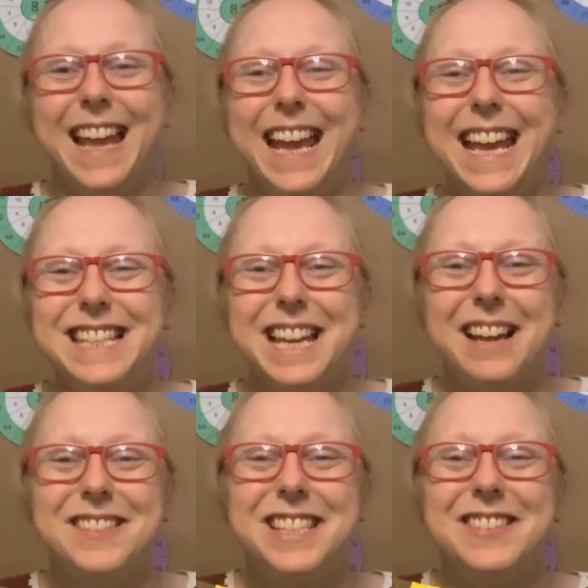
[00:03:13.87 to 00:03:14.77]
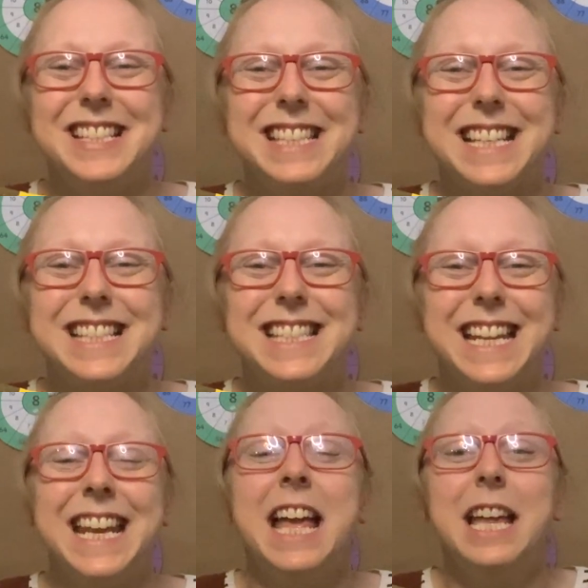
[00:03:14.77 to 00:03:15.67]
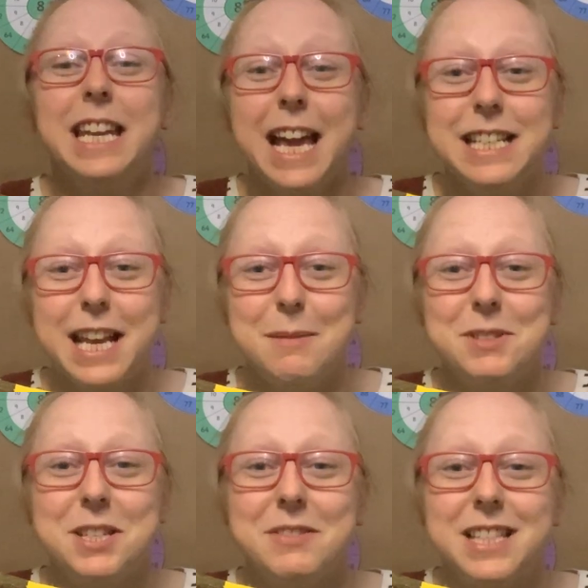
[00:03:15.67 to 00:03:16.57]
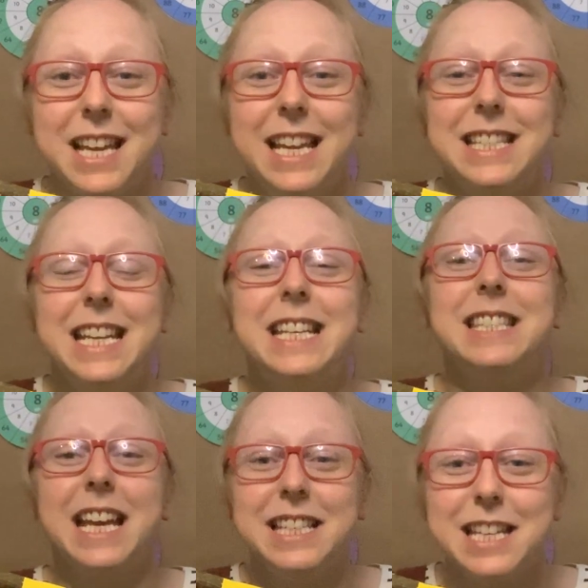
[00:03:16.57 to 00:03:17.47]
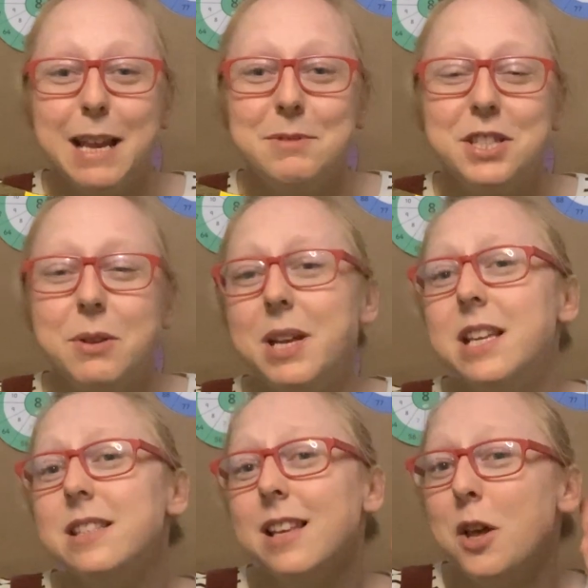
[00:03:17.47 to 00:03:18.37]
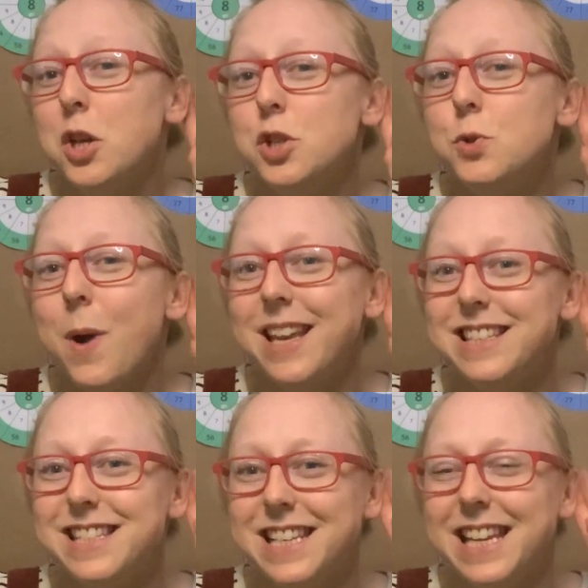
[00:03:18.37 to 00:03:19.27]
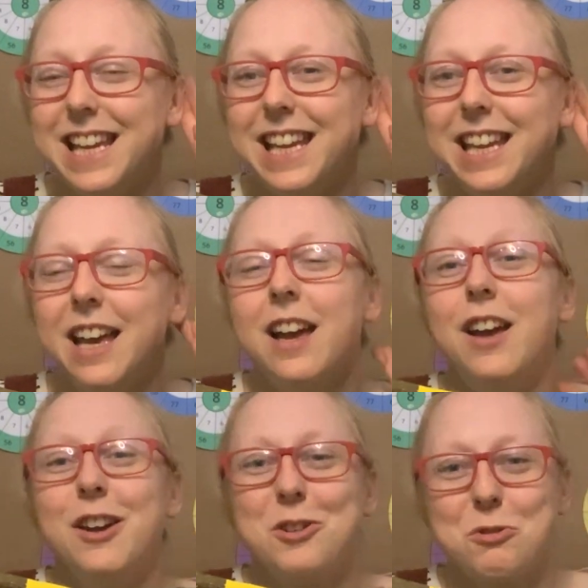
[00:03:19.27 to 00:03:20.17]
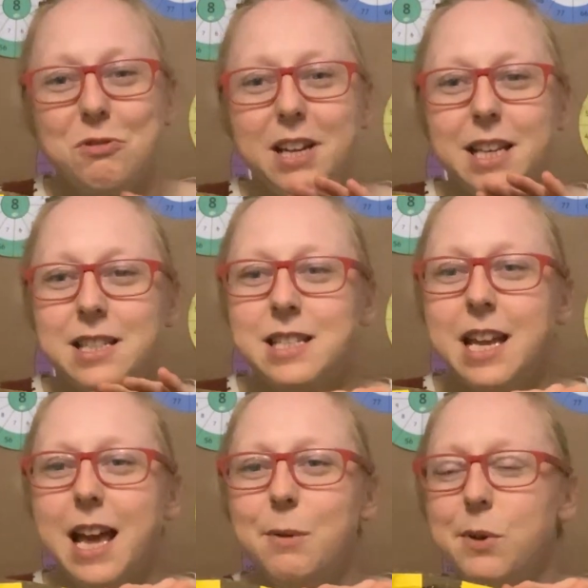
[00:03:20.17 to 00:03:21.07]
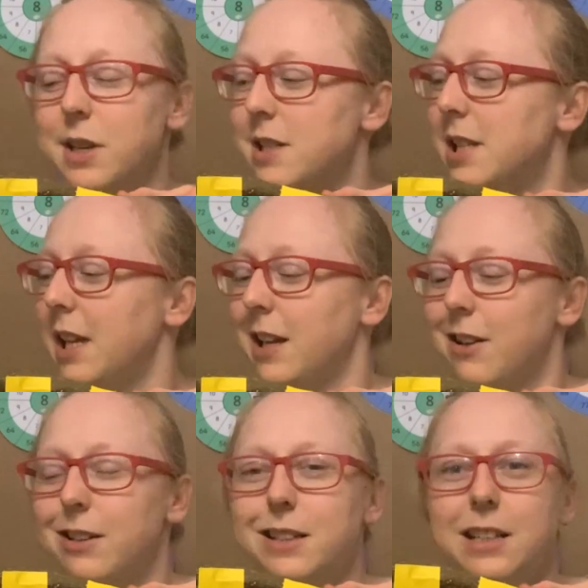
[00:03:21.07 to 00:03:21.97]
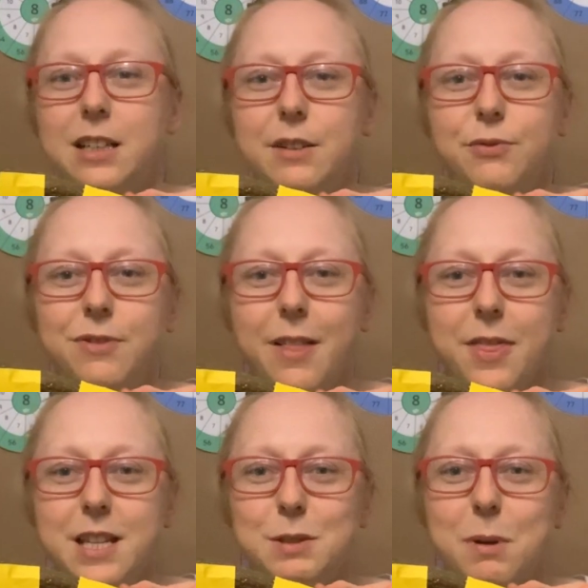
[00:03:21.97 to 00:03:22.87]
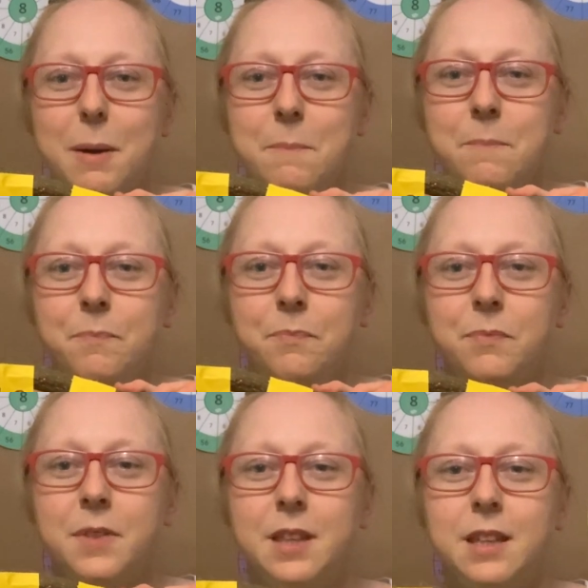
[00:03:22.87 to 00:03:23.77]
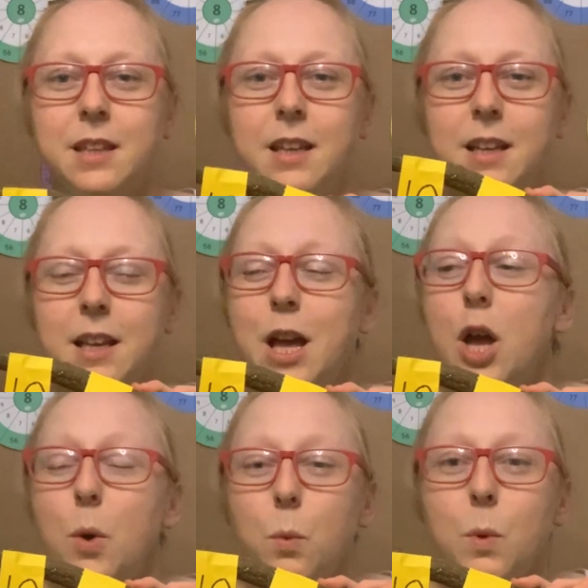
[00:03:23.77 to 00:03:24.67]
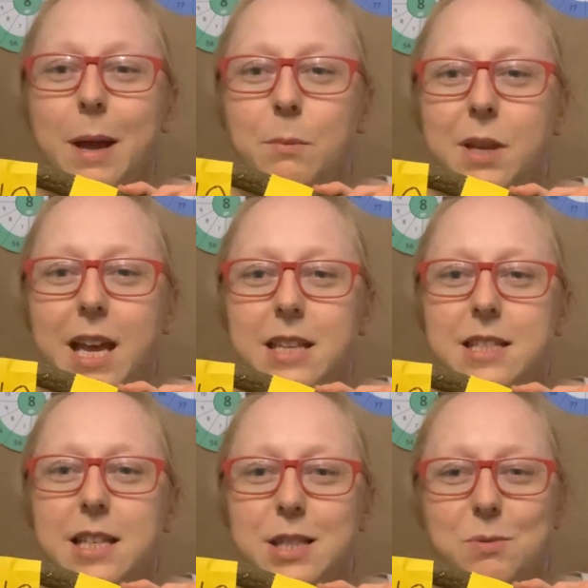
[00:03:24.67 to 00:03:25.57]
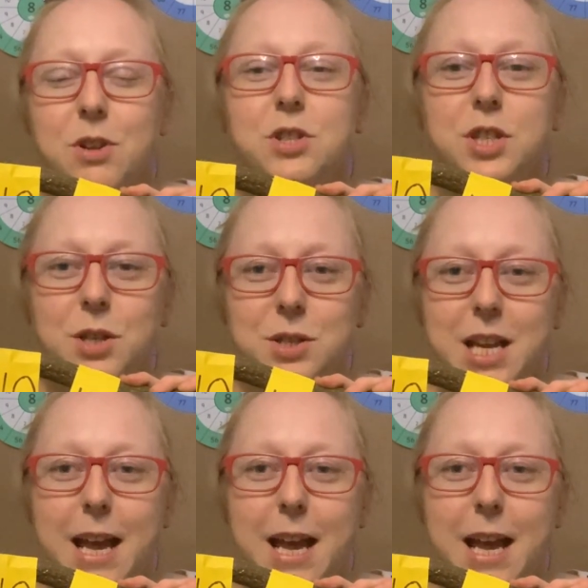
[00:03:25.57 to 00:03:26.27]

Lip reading: 8 times 2 is 16, 9 times 2 is 18, 10 times 2 is 20. Great, now we're gonna take off this one. When we get to this one, 4